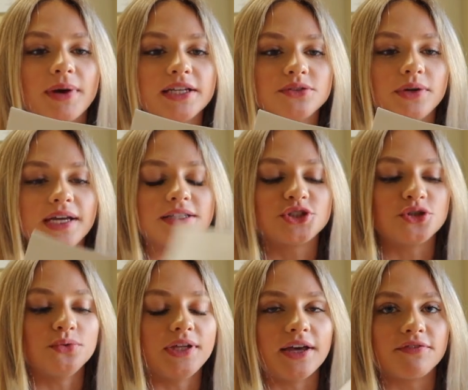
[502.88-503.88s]
my twin
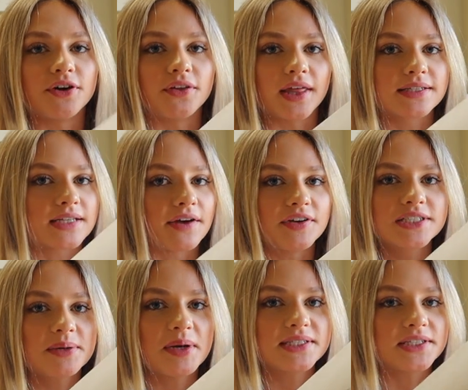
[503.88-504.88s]
to give her this. Every
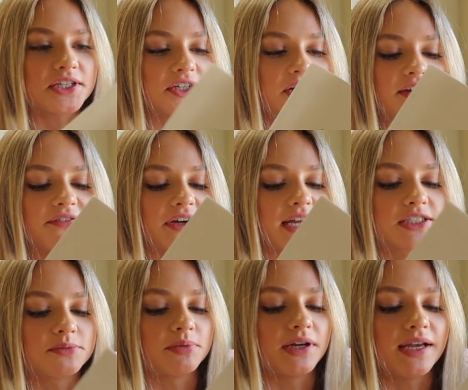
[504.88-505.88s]
time I see her, I forget
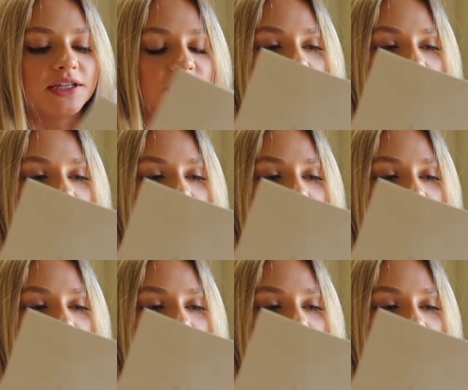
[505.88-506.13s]
to bring it.